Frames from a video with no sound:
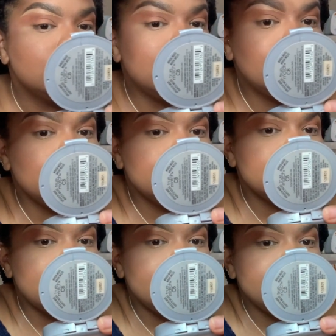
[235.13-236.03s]
And I'm gonna do the
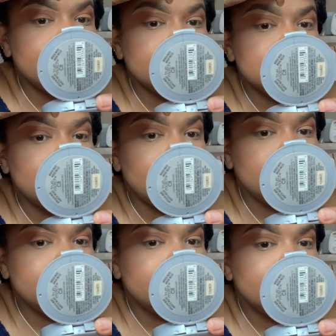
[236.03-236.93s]
same thing on the
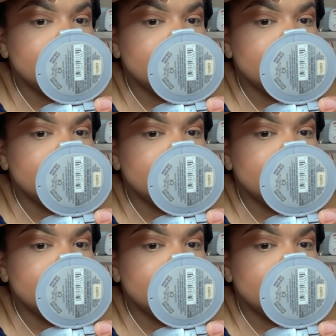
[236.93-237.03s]
top